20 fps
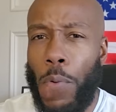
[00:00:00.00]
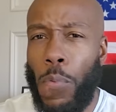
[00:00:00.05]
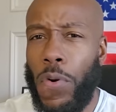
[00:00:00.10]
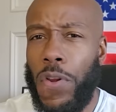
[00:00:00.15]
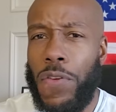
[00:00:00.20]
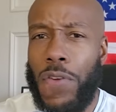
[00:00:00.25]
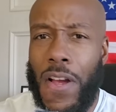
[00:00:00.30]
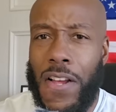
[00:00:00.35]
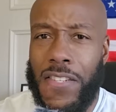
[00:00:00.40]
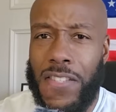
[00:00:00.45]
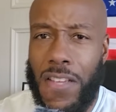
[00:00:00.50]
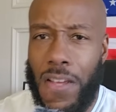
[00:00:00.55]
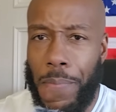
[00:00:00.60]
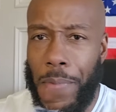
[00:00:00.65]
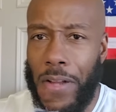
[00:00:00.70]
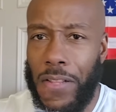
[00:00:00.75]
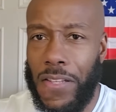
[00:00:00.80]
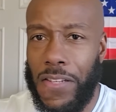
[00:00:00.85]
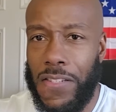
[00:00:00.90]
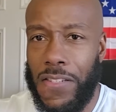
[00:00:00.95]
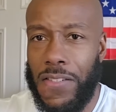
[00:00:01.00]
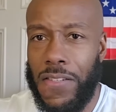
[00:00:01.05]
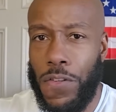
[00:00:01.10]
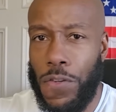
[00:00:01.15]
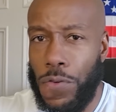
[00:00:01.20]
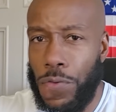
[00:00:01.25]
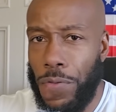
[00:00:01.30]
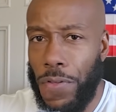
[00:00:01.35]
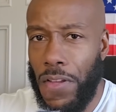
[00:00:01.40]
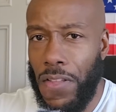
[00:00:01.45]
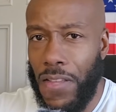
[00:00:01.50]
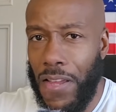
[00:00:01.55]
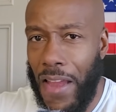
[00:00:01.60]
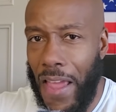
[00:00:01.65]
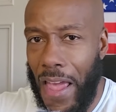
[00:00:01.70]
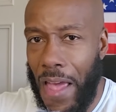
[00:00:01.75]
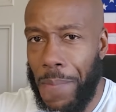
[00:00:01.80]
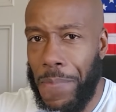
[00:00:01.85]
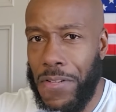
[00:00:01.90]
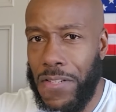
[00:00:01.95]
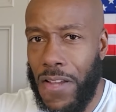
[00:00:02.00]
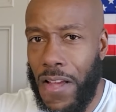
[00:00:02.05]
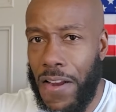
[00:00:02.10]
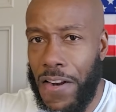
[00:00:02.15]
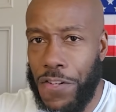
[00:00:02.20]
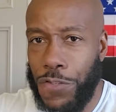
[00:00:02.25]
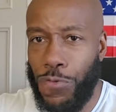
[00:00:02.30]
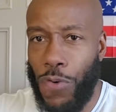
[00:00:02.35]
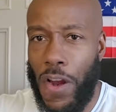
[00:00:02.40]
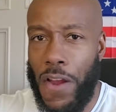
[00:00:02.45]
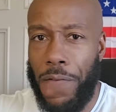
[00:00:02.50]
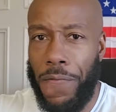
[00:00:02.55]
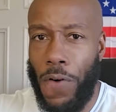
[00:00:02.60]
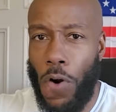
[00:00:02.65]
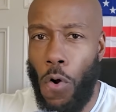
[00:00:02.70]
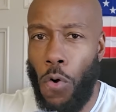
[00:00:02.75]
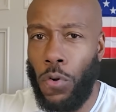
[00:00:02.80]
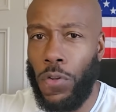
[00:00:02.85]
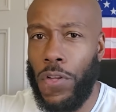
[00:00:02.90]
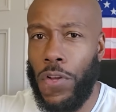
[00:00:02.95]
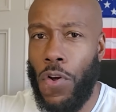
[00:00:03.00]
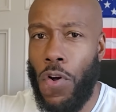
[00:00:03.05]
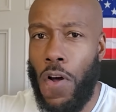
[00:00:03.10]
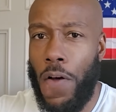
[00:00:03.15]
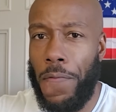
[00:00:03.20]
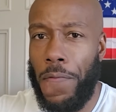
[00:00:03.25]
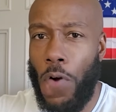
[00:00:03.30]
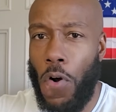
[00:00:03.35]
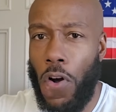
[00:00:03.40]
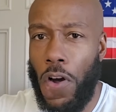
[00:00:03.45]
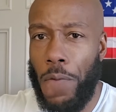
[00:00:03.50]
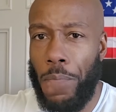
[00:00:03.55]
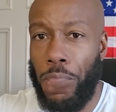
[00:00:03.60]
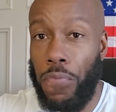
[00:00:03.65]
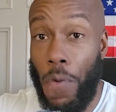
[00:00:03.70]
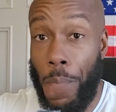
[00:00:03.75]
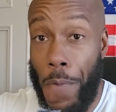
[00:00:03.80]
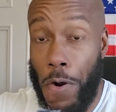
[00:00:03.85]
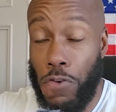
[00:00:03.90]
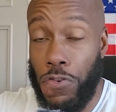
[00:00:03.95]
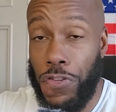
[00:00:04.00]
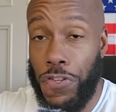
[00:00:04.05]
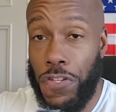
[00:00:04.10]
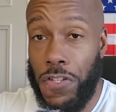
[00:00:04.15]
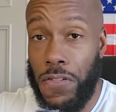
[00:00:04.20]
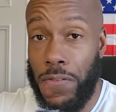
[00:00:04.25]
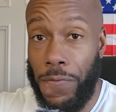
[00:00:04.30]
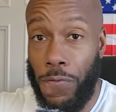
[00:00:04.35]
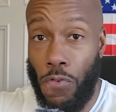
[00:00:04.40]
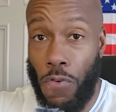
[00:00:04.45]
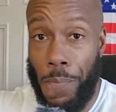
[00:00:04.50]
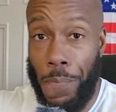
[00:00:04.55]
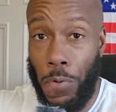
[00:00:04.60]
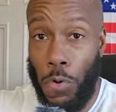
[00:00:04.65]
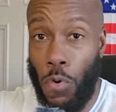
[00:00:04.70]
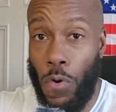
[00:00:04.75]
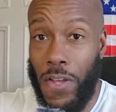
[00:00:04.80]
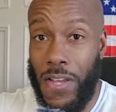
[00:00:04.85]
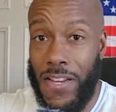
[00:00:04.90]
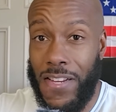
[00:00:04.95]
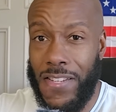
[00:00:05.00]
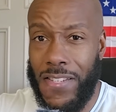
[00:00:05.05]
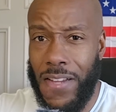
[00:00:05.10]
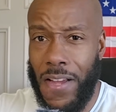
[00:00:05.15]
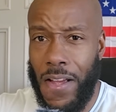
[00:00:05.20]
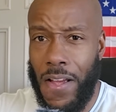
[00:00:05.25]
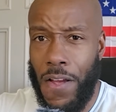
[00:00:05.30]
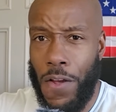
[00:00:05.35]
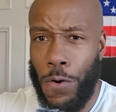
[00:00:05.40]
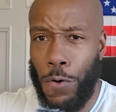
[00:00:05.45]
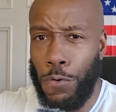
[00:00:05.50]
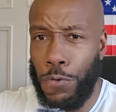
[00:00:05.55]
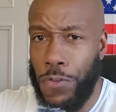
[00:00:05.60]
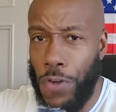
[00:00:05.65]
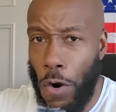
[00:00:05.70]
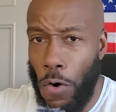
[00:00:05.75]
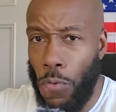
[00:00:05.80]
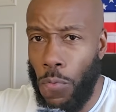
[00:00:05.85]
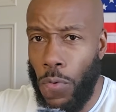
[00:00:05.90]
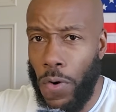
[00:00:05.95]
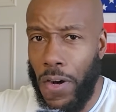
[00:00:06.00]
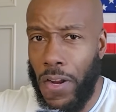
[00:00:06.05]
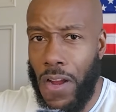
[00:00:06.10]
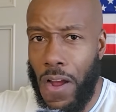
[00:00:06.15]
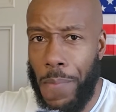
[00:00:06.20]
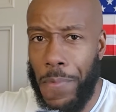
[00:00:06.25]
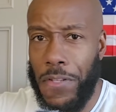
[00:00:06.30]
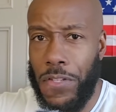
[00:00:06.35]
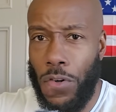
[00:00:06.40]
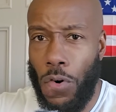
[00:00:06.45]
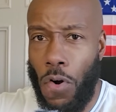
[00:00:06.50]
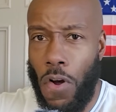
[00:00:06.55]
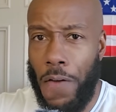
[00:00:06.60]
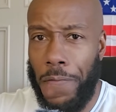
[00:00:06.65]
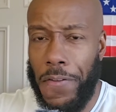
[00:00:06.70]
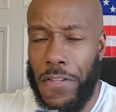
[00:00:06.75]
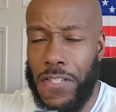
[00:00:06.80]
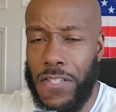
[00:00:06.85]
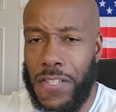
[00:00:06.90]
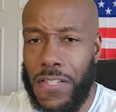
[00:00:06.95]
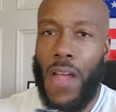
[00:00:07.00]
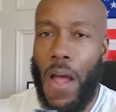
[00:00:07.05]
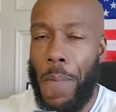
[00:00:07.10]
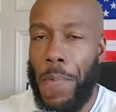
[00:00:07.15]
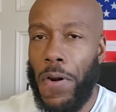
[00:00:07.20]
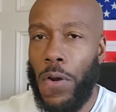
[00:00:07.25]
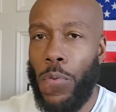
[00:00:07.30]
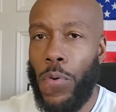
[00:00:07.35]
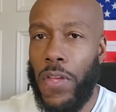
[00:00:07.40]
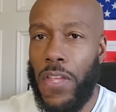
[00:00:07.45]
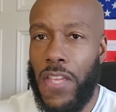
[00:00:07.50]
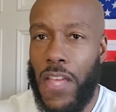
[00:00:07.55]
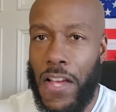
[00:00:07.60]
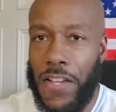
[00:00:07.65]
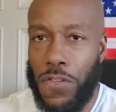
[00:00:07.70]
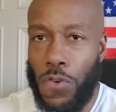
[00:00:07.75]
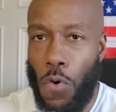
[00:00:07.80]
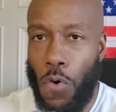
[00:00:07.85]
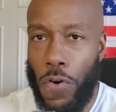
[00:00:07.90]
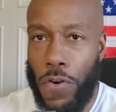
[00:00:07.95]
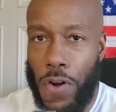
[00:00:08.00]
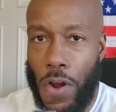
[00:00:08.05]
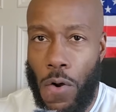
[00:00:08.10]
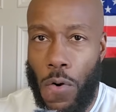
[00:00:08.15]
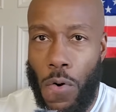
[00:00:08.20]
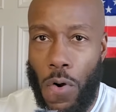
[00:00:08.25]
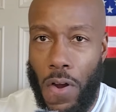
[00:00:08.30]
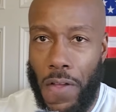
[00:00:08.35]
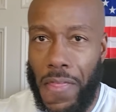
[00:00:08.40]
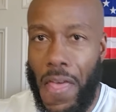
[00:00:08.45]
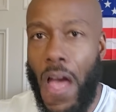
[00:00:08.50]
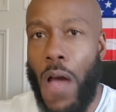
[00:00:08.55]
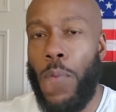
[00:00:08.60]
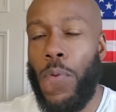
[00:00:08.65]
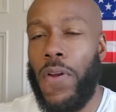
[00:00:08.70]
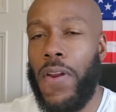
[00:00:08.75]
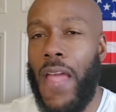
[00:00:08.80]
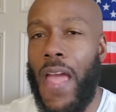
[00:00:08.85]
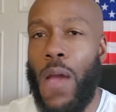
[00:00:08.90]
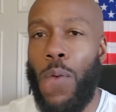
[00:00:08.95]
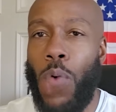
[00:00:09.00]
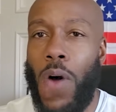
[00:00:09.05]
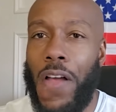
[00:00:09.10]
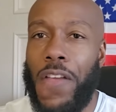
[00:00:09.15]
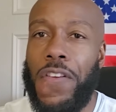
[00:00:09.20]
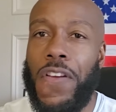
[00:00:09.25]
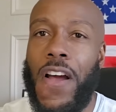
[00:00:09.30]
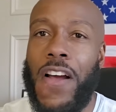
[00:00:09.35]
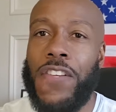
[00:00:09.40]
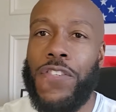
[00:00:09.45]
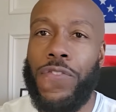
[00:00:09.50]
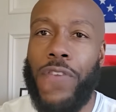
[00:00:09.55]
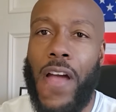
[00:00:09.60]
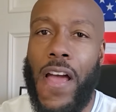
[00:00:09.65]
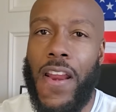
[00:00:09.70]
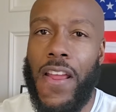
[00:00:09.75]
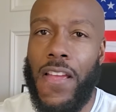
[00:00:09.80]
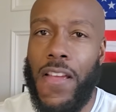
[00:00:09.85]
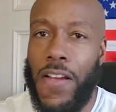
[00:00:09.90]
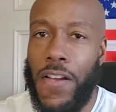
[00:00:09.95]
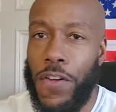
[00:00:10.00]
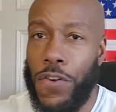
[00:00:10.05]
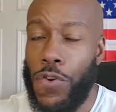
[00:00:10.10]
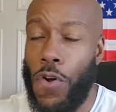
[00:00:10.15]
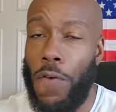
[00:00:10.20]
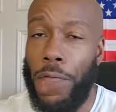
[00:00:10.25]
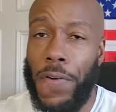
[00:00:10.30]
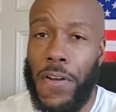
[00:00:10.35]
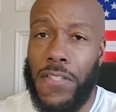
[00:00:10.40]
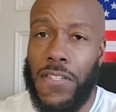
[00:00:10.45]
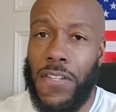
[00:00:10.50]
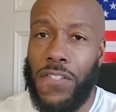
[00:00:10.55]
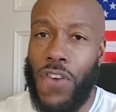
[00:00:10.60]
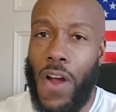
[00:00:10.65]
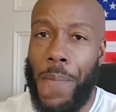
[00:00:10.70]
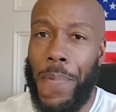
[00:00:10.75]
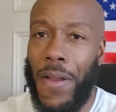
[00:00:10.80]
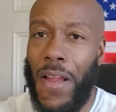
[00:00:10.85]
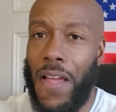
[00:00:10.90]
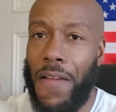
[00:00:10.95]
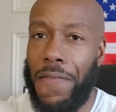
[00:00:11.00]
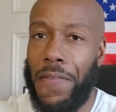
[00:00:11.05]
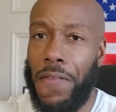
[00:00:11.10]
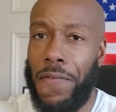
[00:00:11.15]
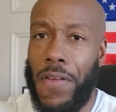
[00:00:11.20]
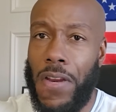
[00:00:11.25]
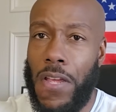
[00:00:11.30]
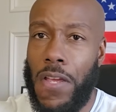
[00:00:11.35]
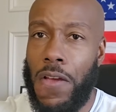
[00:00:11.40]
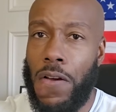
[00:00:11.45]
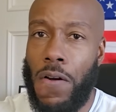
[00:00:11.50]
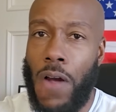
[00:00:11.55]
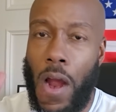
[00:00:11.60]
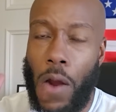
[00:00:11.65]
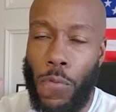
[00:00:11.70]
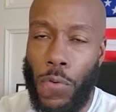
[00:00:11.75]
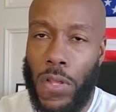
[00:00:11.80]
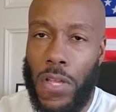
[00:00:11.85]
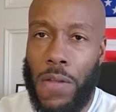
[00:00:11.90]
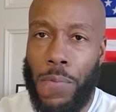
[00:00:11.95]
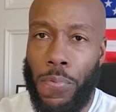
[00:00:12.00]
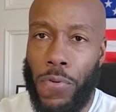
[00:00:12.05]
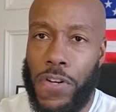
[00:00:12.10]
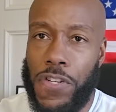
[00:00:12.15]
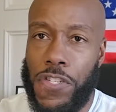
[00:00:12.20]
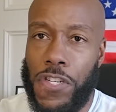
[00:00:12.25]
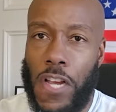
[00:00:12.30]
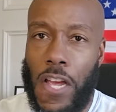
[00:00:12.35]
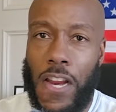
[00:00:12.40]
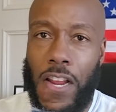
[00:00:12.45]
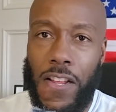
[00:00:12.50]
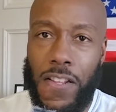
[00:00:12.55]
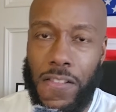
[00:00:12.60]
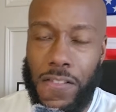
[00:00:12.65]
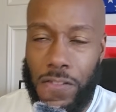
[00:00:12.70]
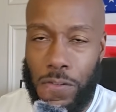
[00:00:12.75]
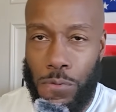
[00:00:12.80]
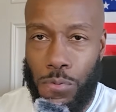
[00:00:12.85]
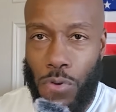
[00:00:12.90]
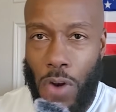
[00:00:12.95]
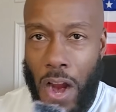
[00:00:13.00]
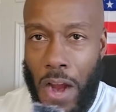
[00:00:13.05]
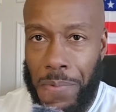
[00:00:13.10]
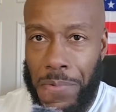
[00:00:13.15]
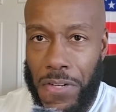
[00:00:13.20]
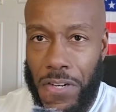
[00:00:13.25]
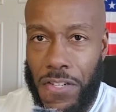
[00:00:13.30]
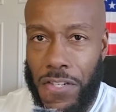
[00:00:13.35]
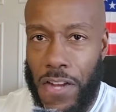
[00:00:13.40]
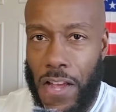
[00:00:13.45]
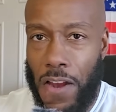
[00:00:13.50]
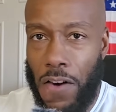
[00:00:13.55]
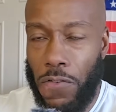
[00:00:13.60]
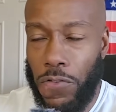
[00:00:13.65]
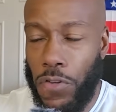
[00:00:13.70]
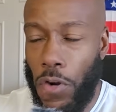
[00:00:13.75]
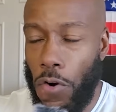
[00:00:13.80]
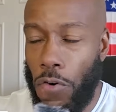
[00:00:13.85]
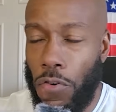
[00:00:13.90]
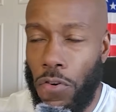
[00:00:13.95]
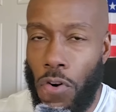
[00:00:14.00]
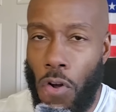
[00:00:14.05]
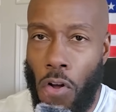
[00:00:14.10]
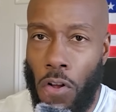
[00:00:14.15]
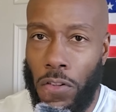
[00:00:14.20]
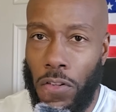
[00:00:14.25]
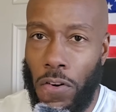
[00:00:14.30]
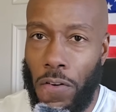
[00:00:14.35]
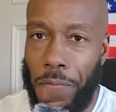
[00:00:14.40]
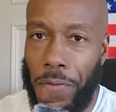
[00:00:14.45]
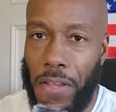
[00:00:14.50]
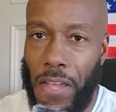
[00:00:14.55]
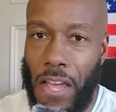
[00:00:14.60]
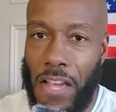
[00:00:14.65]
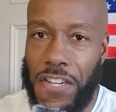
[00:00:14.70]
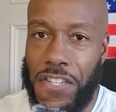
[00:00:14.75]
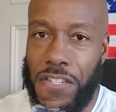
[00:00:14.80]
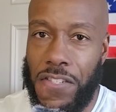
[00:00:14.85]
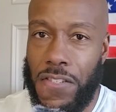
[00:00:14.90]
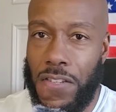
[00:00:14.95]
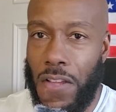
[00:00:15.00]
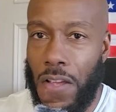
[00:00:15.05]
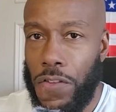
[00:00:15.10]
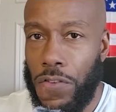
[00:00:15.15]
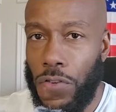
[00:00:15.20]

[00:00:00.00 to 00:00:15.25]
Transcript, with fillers: But what do you guys think about this? Do you think that Amazon is right for holding off on promotions for employees who don't wanna come into the office? Comment a quick yes or no on that one. And while you guys guys are at it, don't forget to drop a like for the video. I really appreciate it. Subscribe to the channel and turn on all notifications.